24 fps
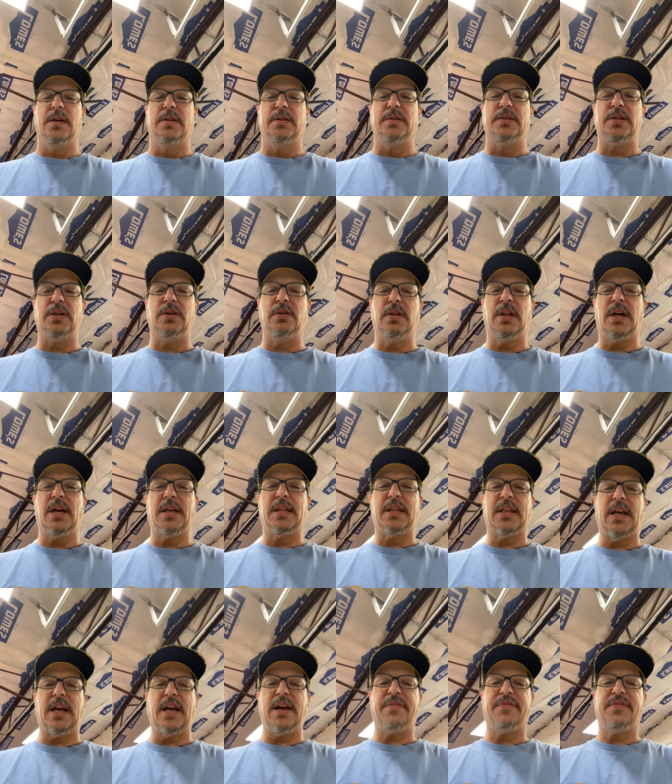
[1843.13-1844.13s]
Do you like the
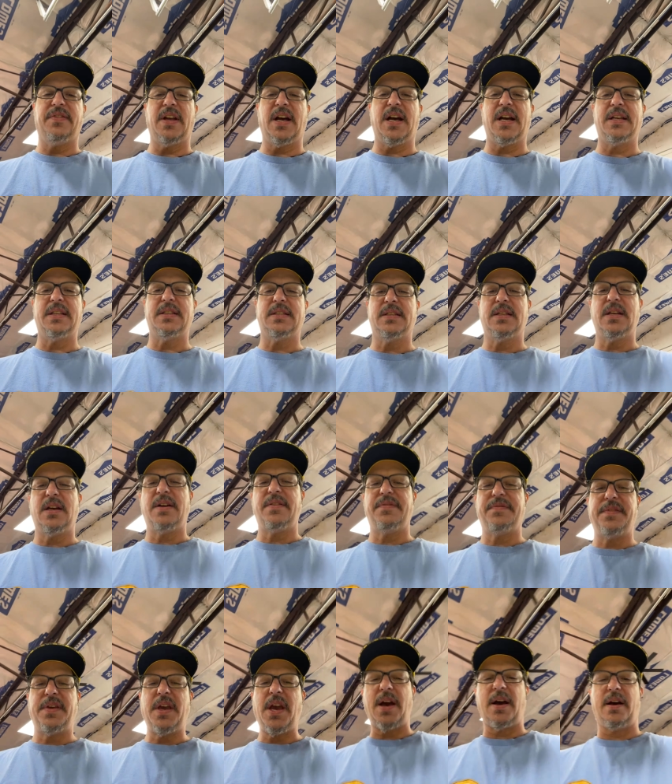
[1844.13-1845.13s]
F9 stuff?
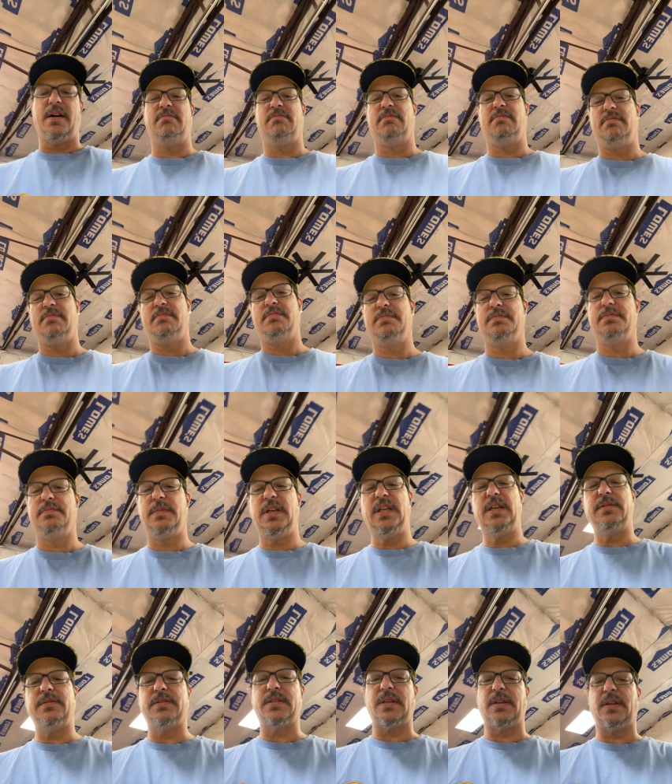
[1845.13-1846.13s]
Yeah, we
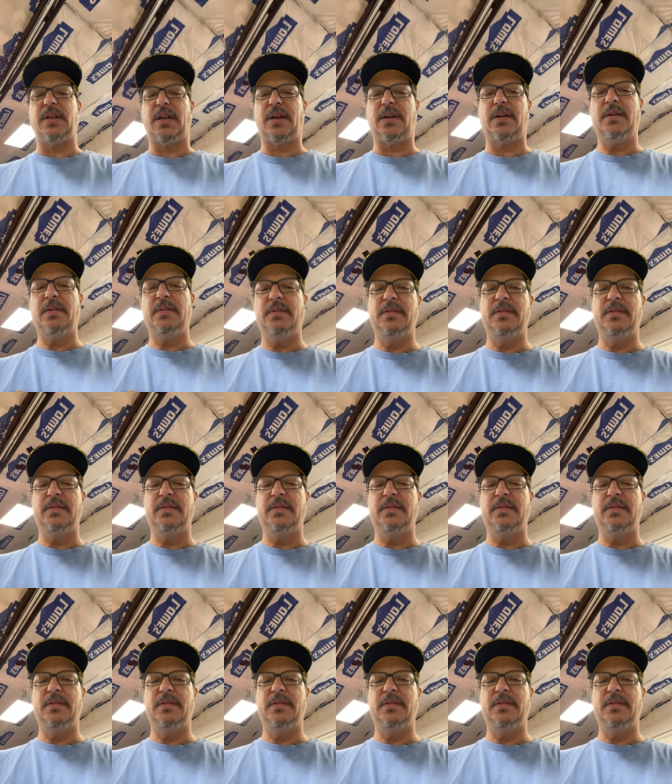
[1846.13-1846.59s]
use it here.